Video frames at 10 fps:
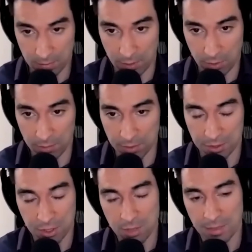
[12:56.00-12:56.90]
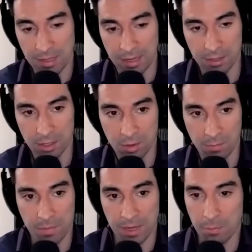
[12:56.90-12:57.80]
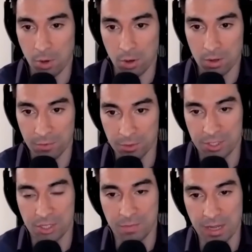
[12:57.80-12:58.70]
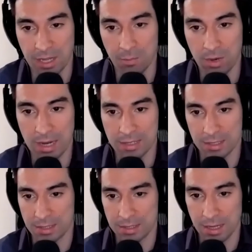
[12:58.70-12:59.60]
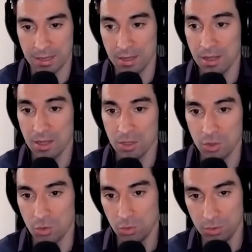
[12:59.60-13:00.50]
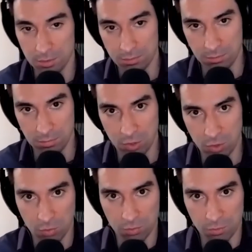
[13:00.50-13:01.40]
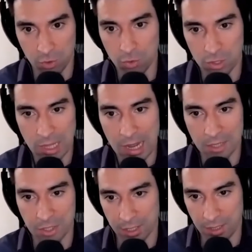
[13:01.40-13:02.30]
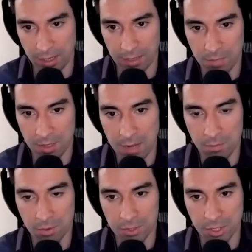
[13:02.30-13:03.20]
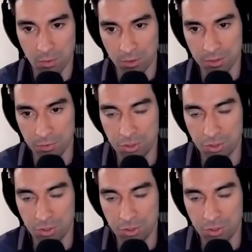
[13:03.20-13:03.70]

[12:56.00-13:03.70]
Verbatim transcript: they were able to determine that you know a big part of your decision making process is that you you use logic and numbers in order to